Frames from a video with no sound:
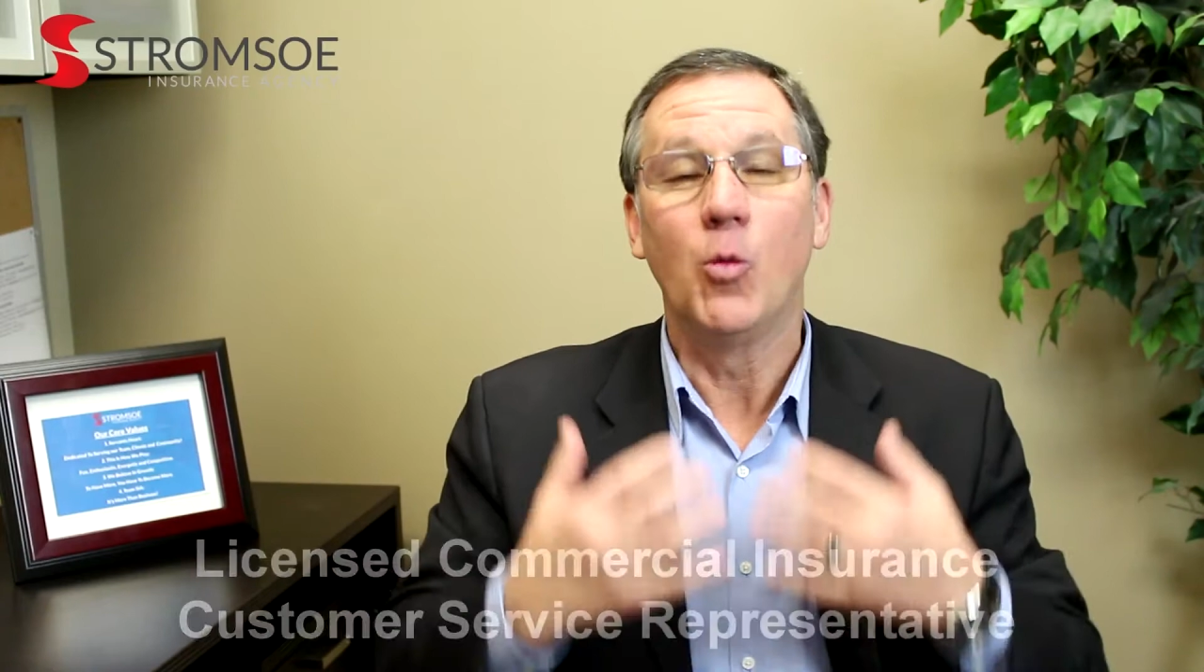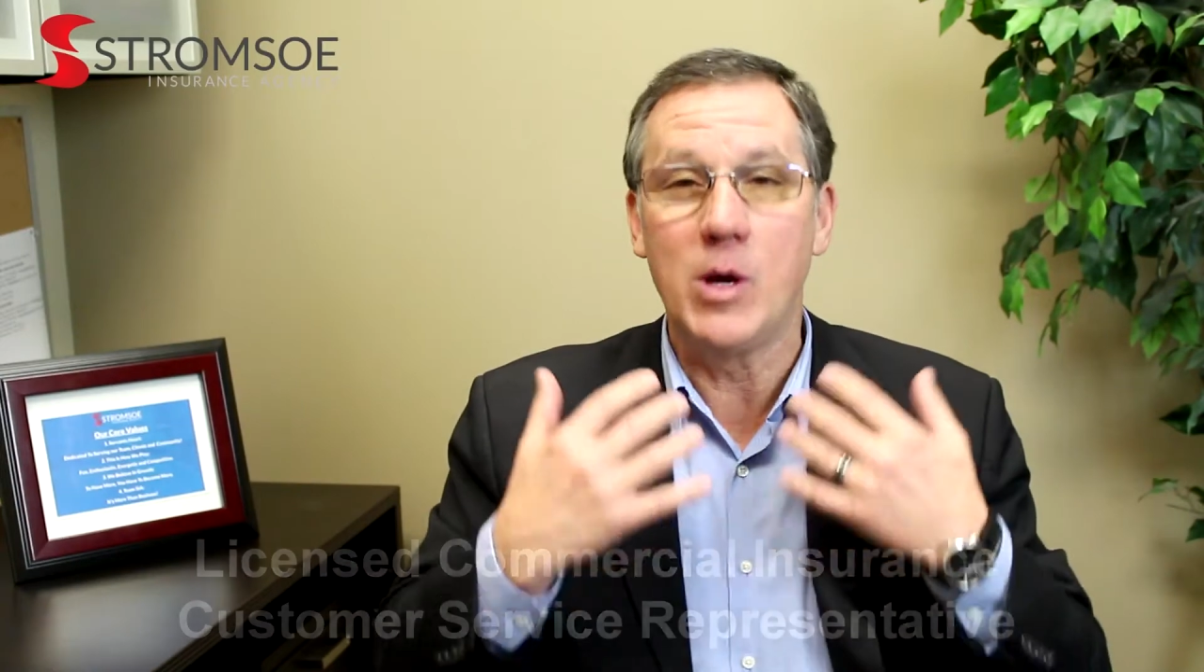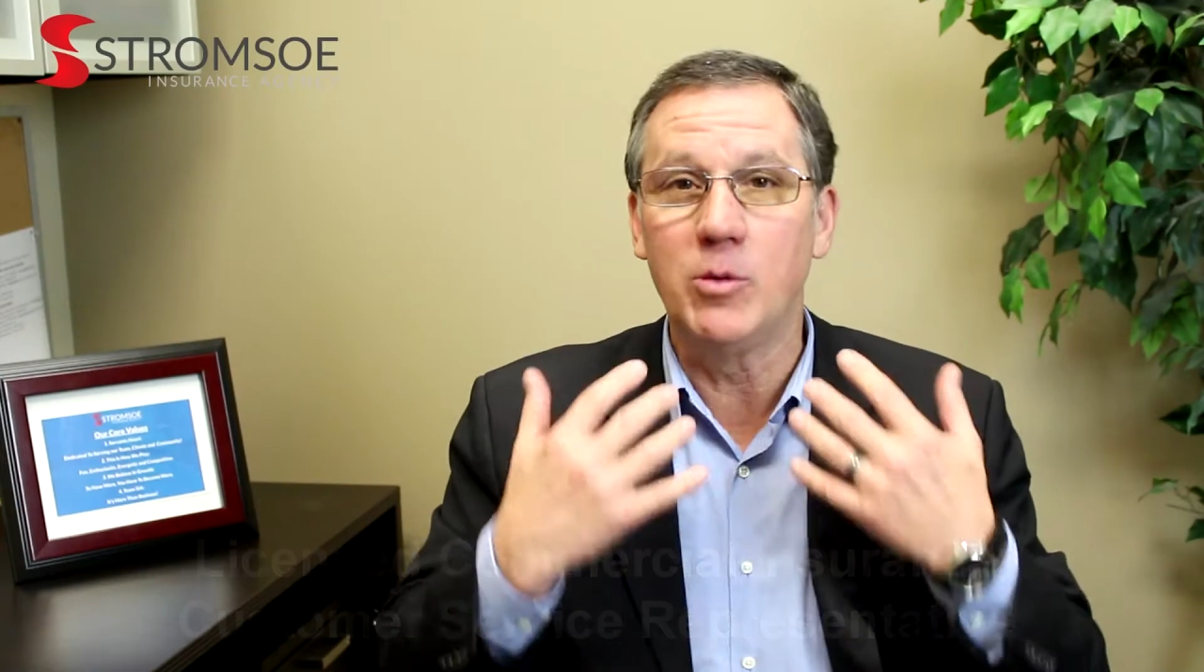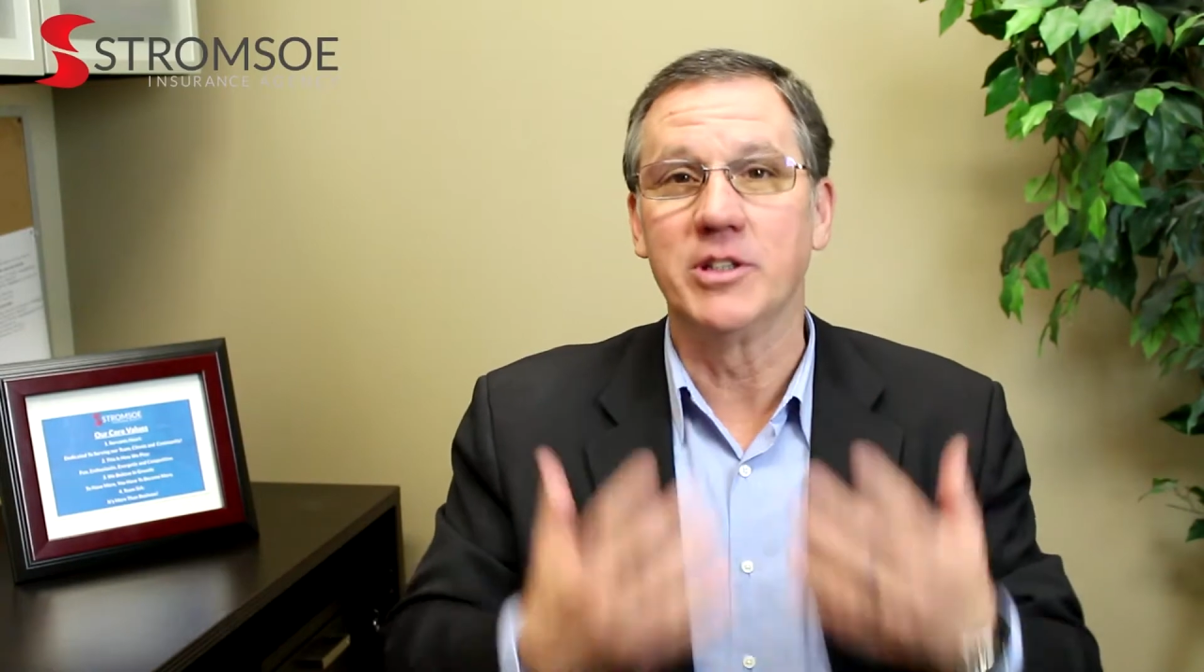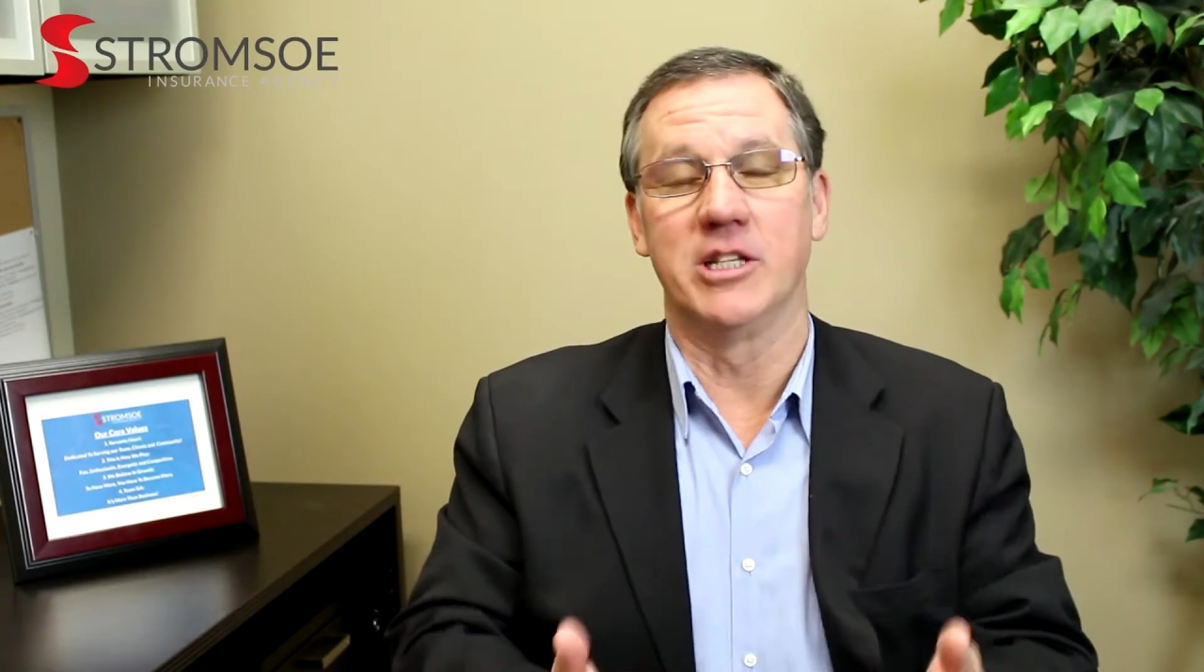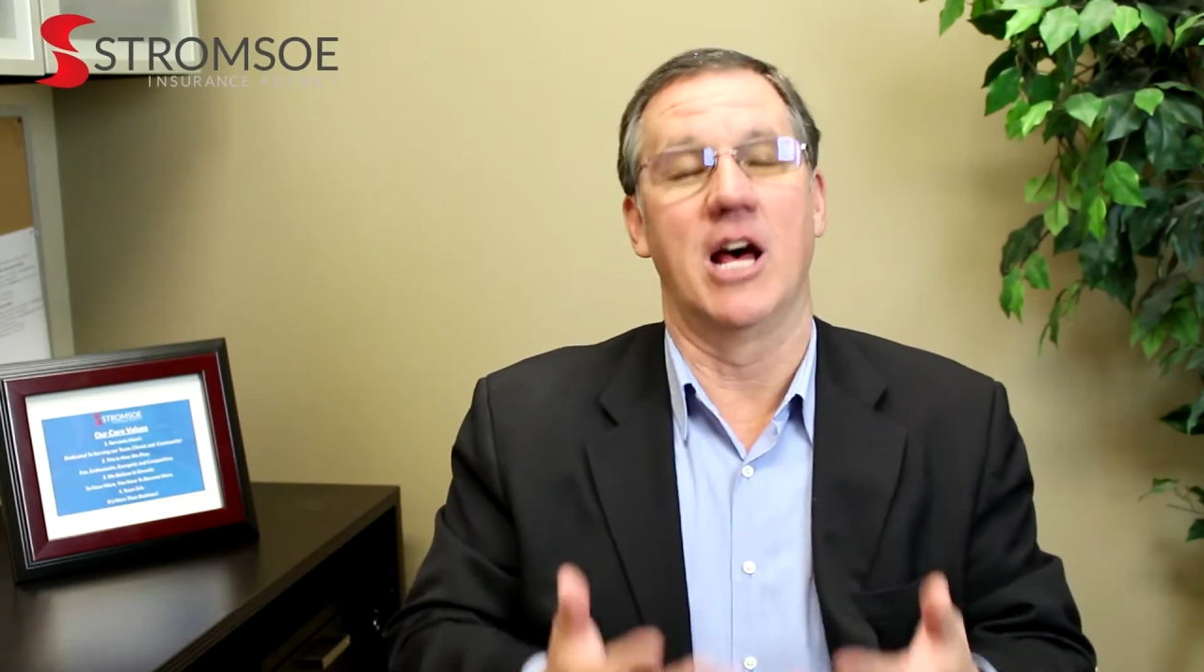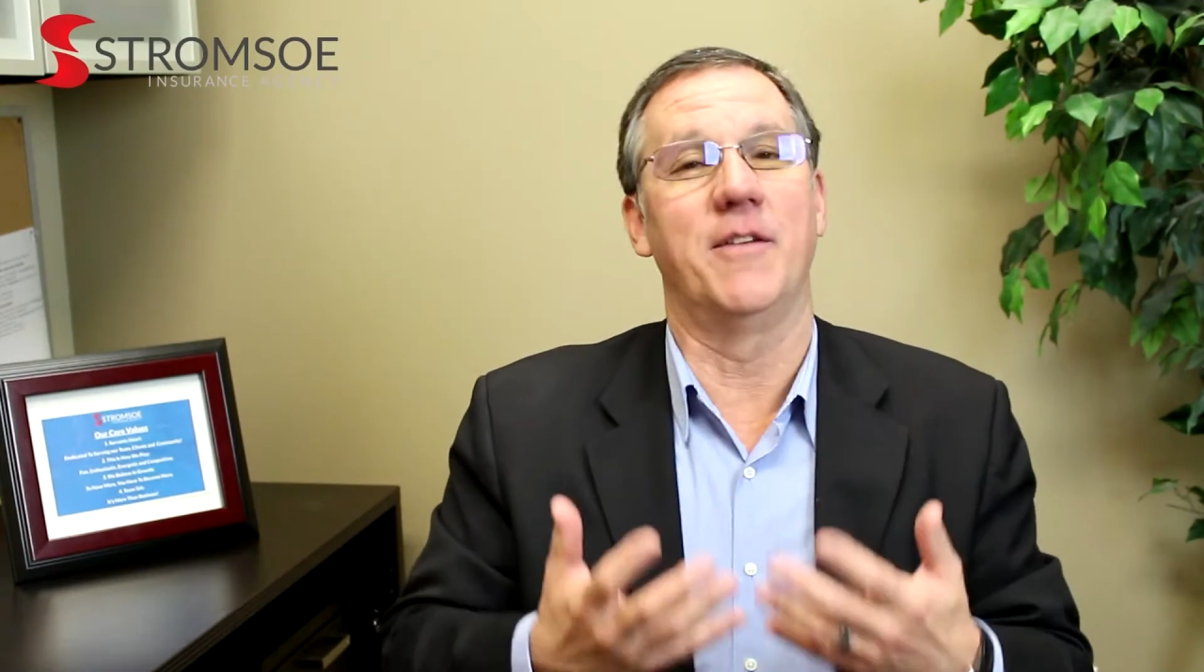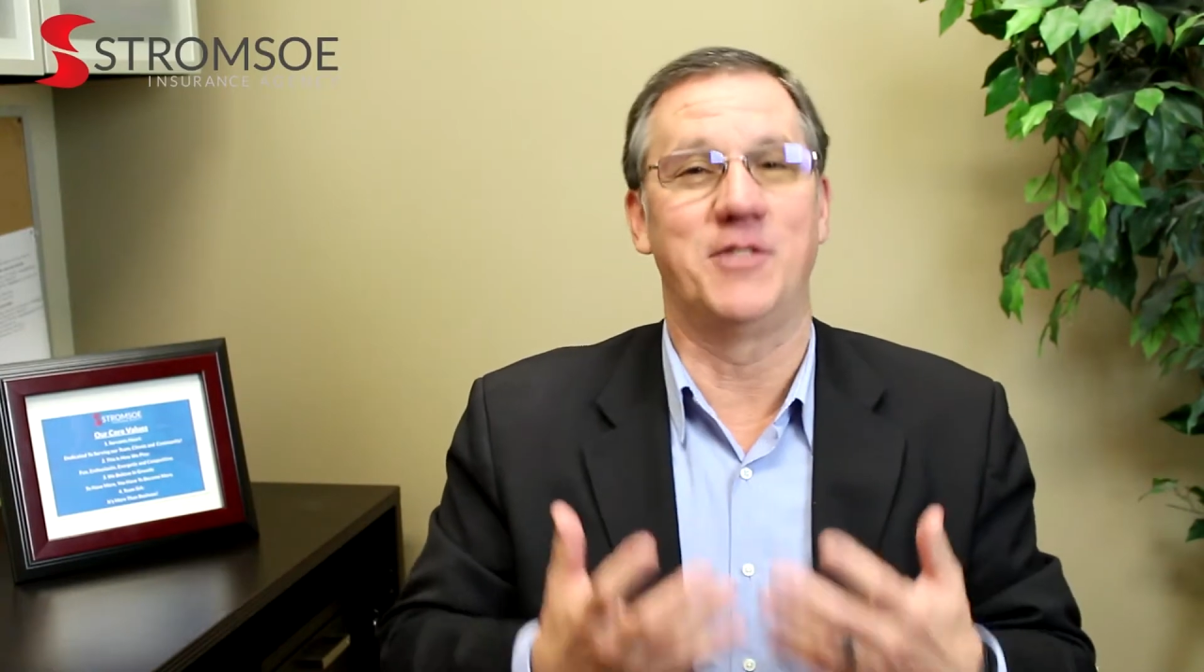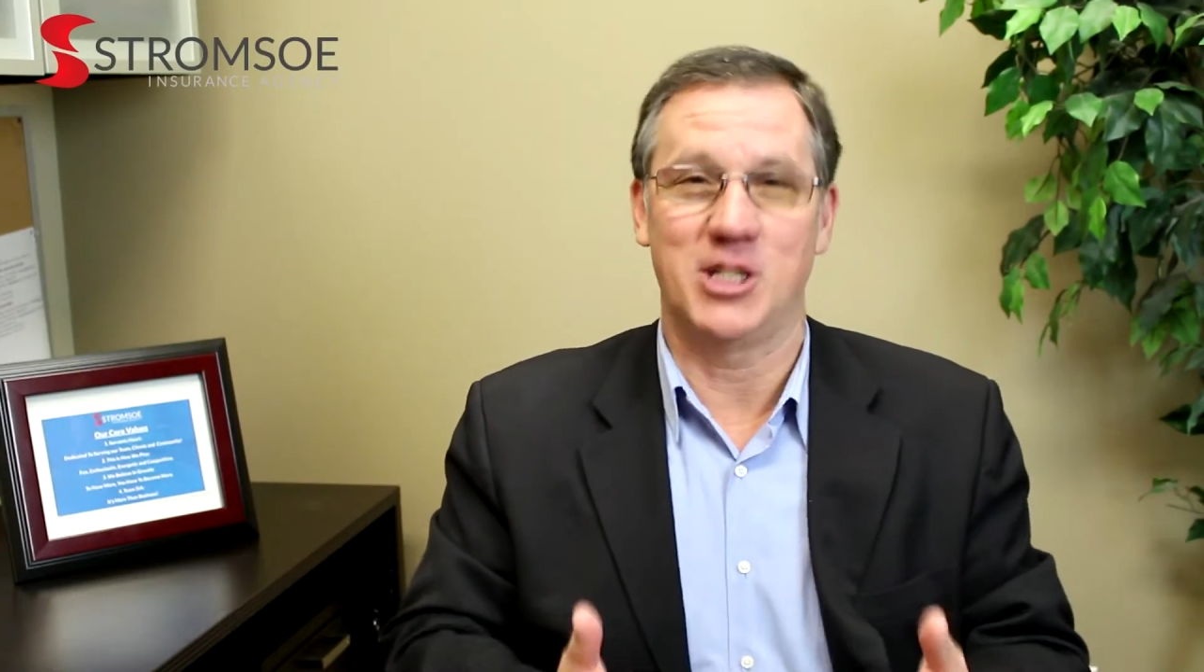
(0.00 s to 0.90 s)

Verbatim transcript: we would love